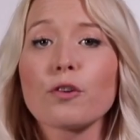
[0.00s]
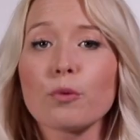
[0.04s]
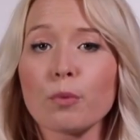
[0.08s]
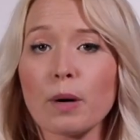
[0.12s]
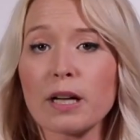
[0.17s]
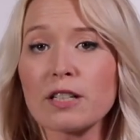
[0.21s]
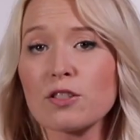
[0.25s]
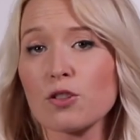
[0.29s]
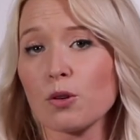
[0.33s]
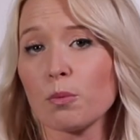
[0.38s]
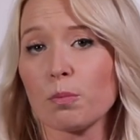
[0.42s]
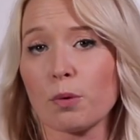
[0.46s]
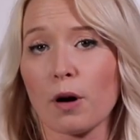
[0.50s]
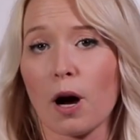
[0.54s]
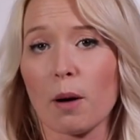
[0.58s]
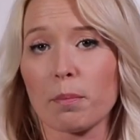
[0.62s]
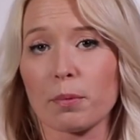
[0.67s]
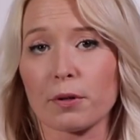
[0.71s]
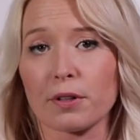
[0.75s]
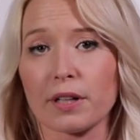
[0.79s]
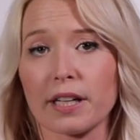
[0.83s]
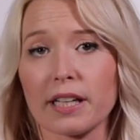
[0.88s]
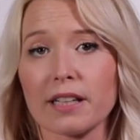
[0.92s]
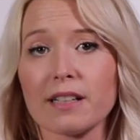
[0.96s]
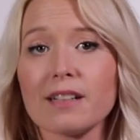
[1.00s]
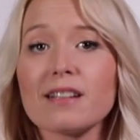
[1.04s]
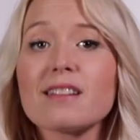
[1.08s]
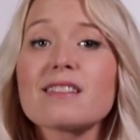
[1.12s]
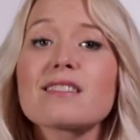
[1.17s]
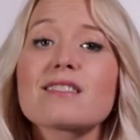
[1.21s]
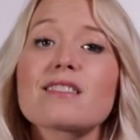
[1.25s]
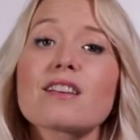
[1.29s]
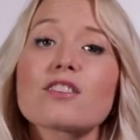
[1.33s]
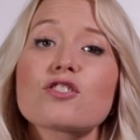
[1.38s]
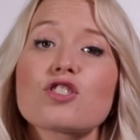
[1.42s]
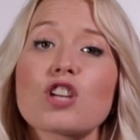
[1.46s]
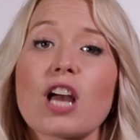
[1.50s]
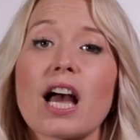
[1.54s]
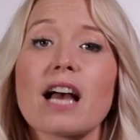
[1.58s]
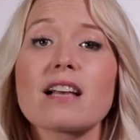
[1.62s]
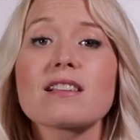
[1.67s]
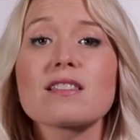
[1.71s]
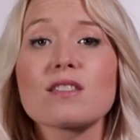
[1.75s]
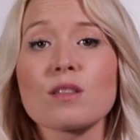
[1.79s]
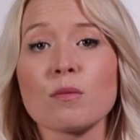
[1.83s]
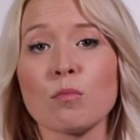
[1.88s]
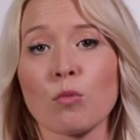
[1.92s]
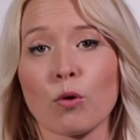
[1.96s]
for rental property, such
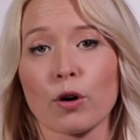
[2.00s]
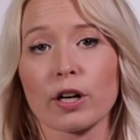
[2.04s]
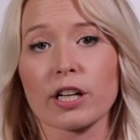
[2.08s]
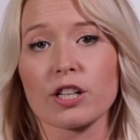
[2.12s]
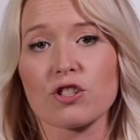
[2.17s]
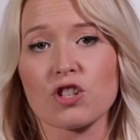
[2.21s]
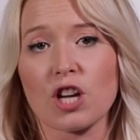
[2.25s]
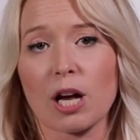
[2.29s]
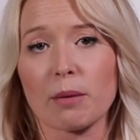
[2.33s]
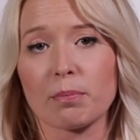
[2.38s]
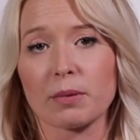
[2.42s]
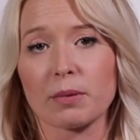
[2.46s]
as the mortgage